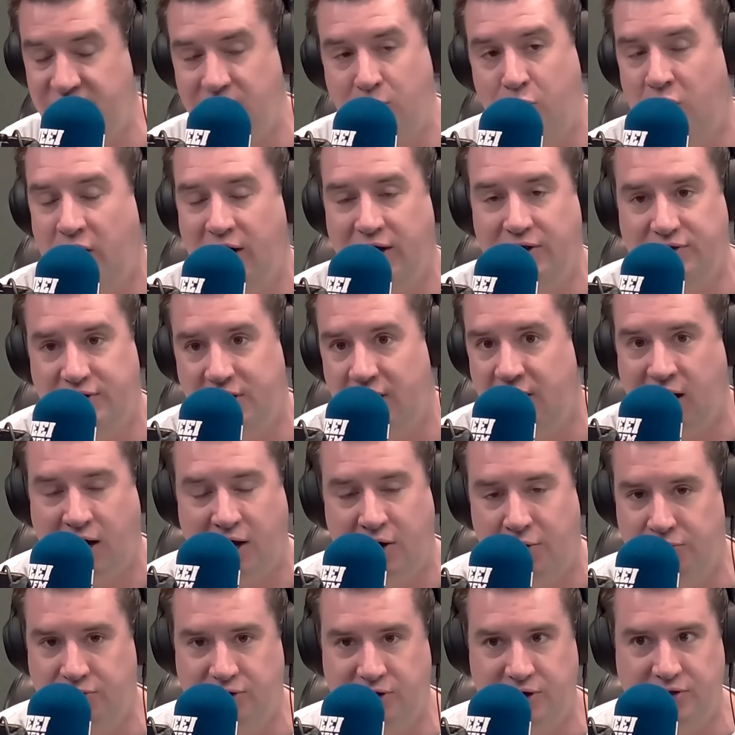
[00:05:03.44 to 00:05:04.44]
a team wide
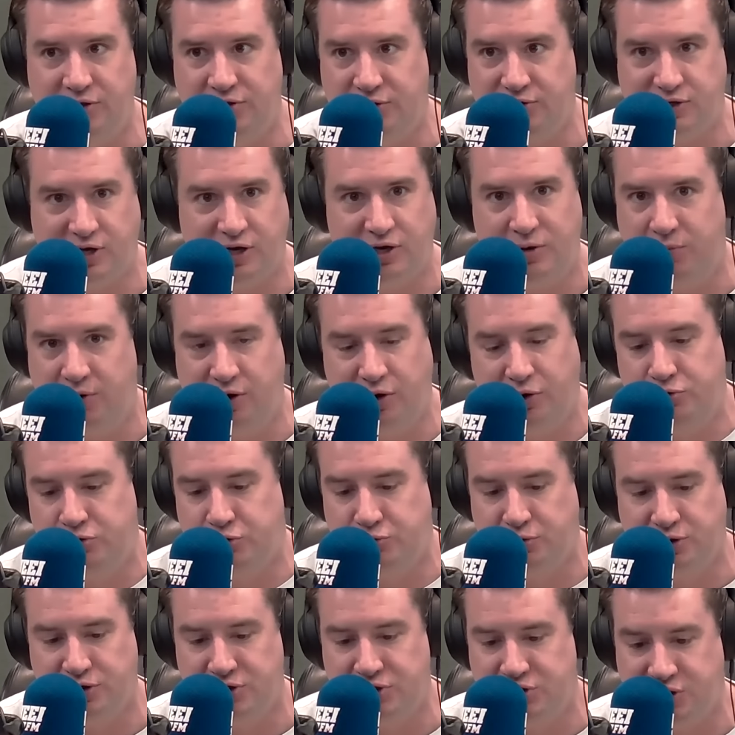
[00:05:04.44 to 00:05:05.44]
thing I don't think that there's anybody
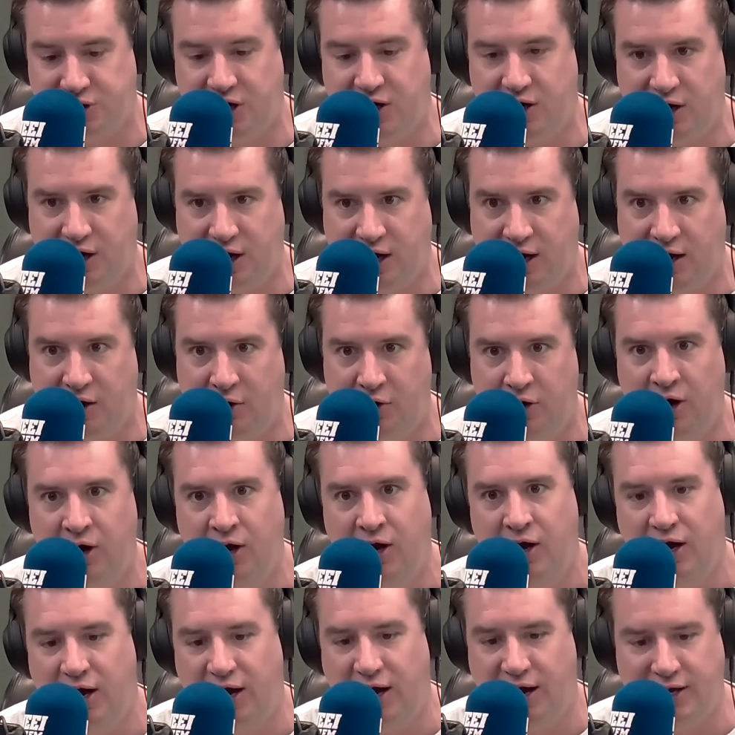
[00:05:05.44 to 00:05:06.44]
who's really standing out
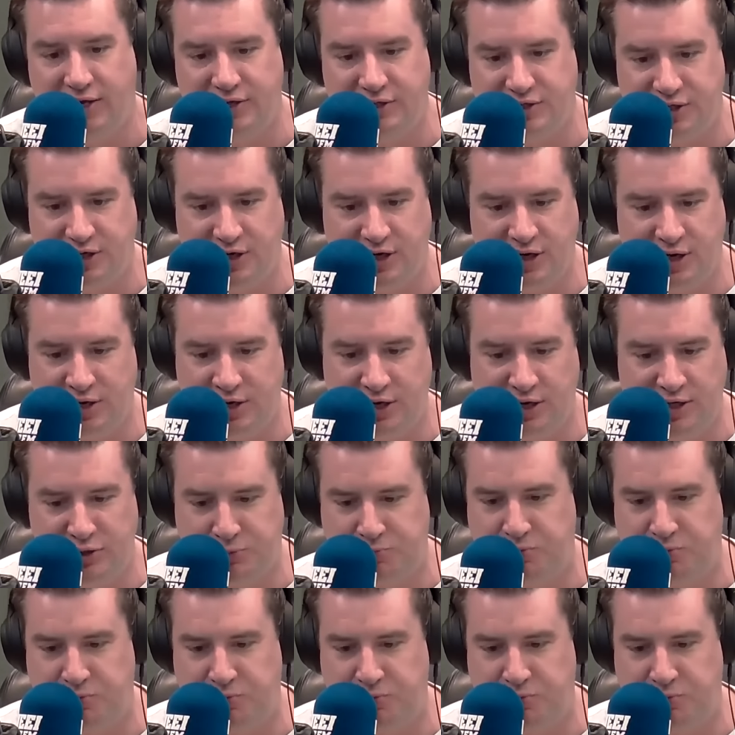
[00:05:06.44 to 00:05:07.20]
as uh,